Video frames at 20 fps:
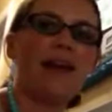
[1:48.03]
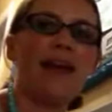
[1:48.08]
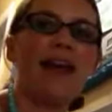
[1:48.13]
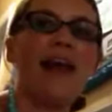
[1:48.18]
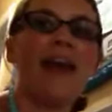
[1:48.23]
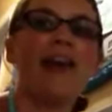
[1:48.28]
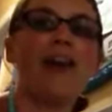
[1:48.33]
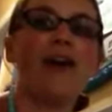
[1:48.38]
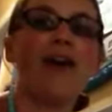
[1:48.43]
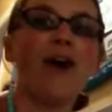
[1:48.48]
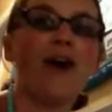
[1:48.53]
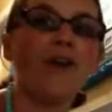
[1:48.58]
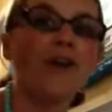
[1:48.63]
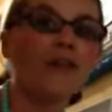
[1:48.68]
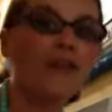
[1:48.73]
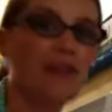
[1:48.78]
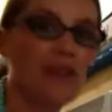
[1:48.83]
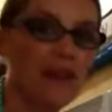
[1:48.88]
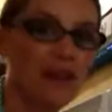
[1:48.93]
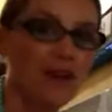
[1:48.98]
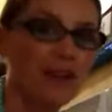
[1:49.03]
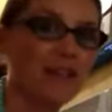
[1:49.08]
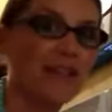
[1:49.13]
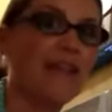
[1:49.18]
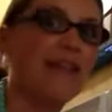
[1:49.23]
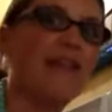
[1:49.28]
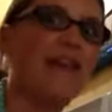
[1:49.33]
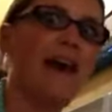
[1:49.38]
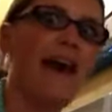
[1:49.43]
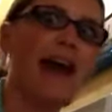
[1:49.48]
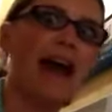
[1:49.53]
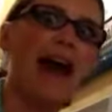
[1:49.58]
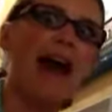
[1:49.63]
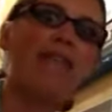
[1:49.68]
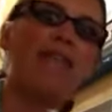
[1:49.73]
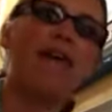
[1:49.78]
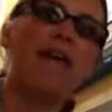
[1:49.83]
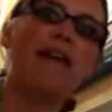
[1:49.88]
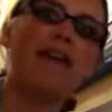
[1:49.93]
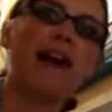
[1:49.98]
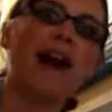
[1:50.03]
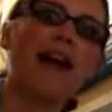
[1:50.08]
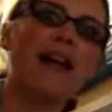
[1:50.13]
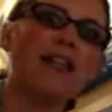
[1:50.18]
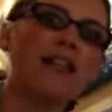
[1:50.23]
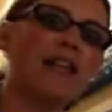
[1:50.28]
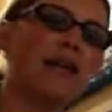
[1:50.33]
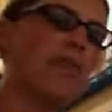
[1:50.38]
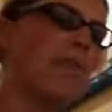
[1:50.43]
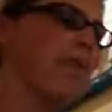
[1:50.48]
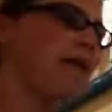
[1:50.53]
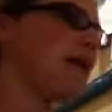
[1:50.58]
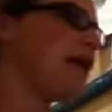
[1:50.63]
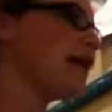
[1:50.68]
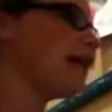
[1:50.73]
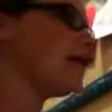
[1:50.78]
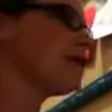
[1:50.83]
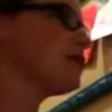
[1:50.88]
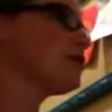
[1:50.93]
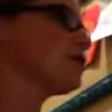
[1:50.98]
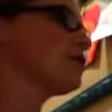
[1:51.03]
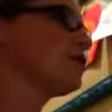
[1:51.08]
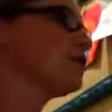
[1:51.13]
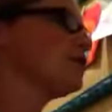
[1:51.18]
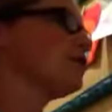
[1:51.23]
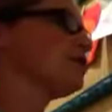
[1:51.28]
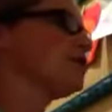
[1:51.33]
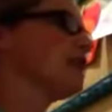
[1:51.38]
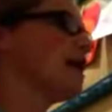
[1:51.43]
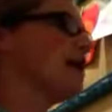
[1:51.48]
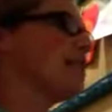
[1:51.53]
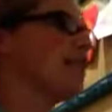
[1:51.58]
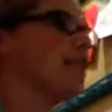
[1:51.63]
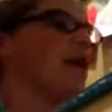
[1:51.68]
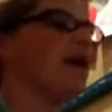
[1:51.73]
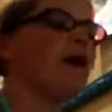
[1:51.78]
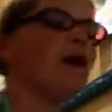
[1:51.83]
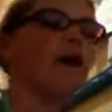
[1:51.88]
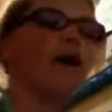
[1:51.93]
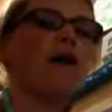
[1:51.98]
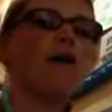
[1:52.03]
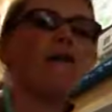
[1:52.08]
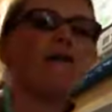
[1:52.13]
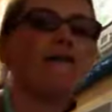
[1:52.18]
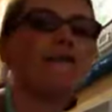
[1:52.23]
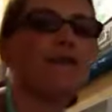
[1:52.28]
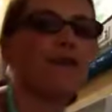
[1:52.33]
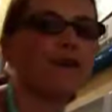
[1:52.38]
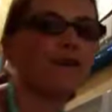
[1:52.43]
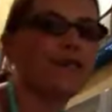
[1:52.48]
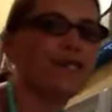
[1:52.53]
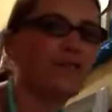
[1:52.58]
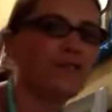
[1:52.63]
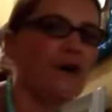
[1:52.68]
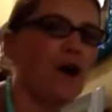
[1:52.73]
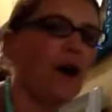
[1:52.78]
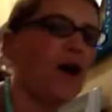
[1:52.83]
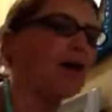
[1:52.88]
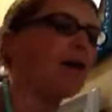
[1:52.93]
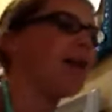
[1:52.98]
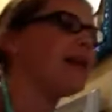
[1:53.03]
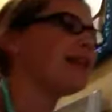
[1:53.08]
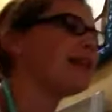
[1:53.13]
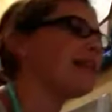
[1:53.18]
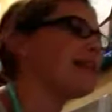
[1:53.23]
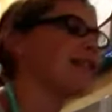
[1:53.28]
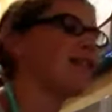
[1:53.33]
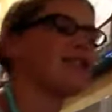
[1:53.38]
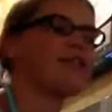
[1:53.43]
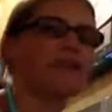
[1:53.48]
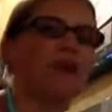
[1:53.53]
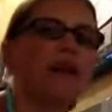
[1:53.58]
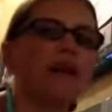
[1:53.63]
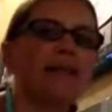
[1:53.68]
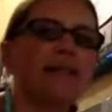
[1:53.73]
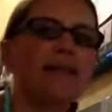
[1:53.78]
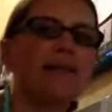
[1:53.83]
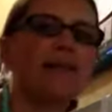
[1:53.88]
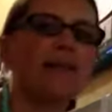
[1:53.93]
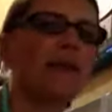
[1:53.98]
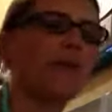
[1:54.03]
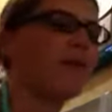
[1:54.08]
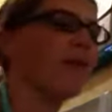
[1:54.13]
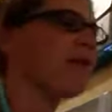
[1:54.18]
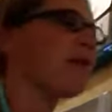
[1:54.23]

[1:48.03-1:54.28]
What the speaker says: and all the letters that have that shape in it, the circle shape. First of all, let's draw something with